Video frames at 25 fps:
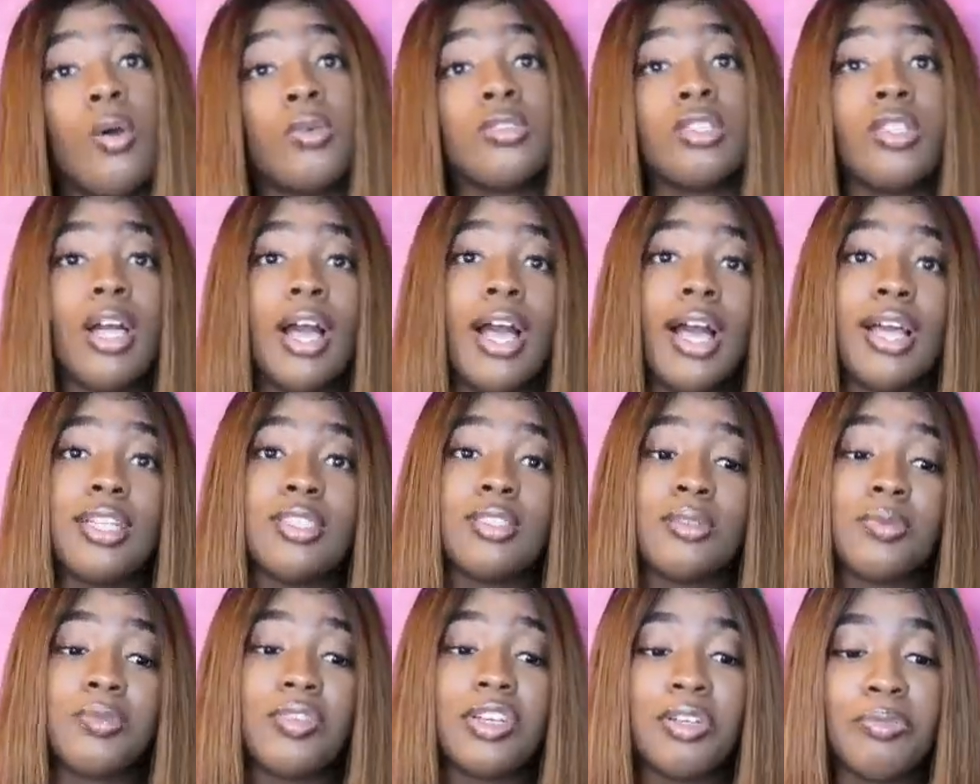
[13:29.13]
so I
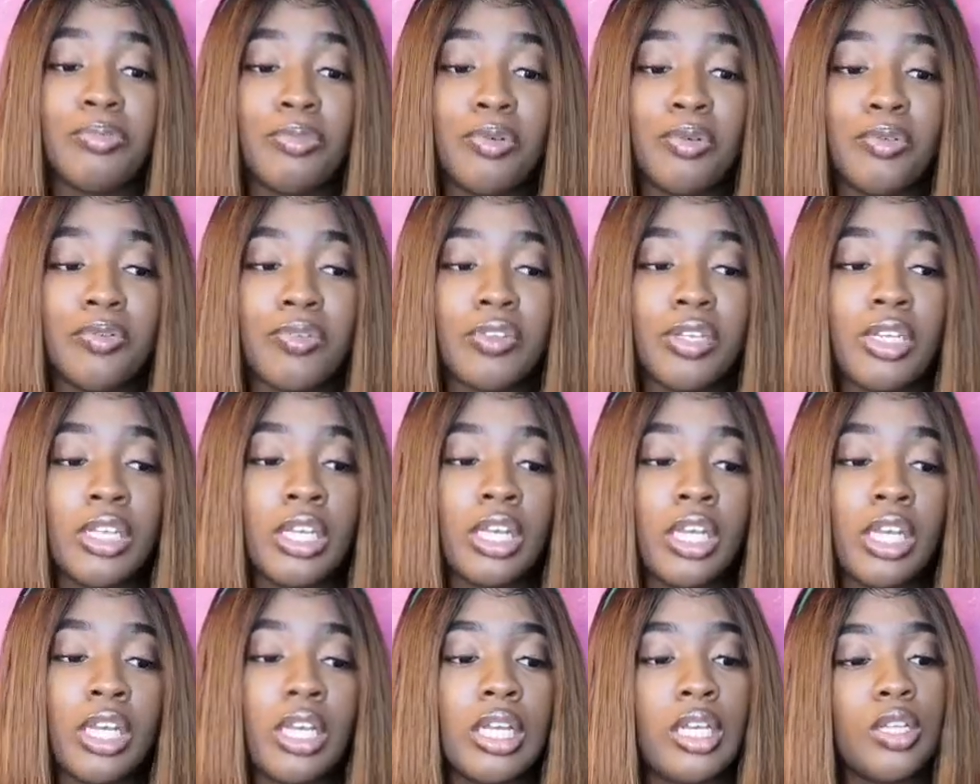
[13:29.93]
asked him, what movie
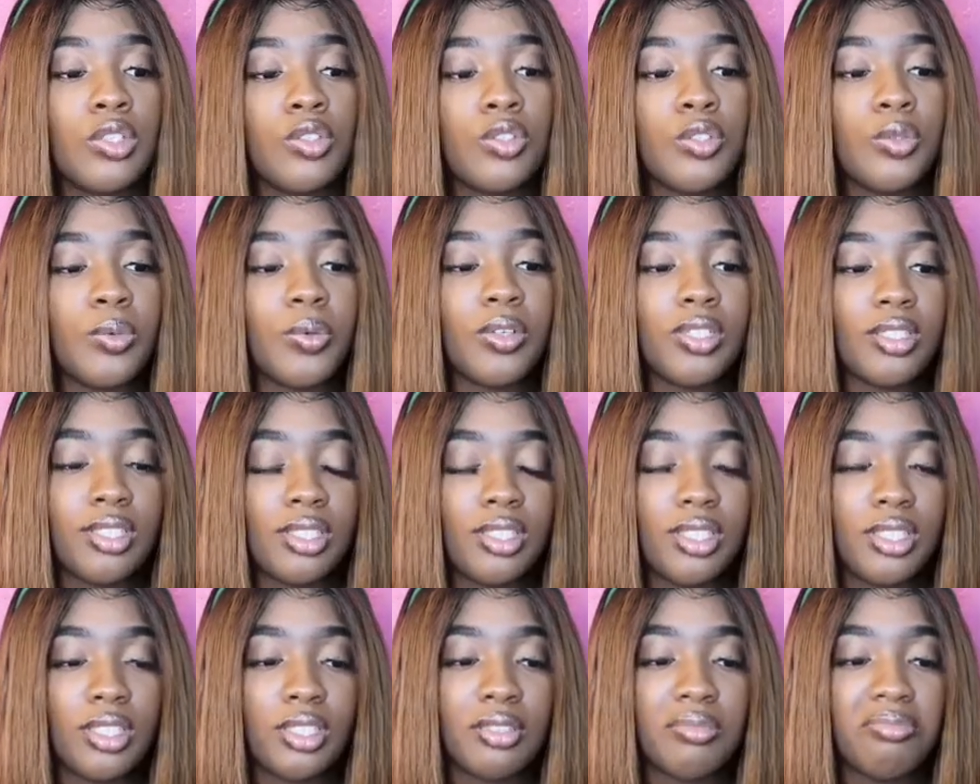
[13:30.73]
do you want
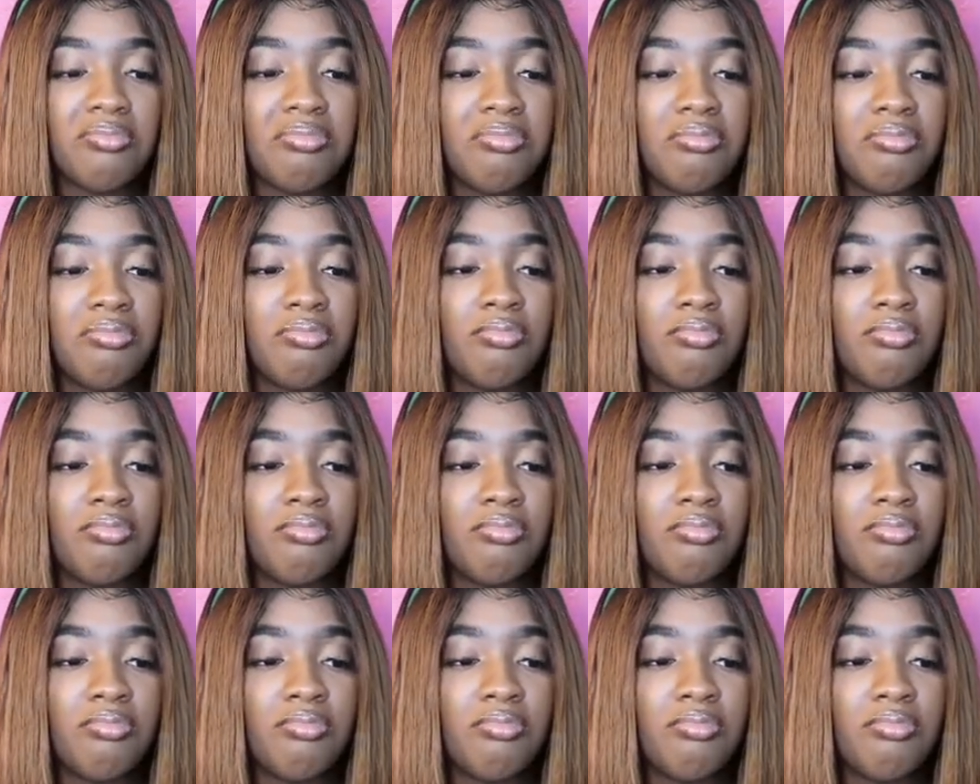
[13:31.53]
to see?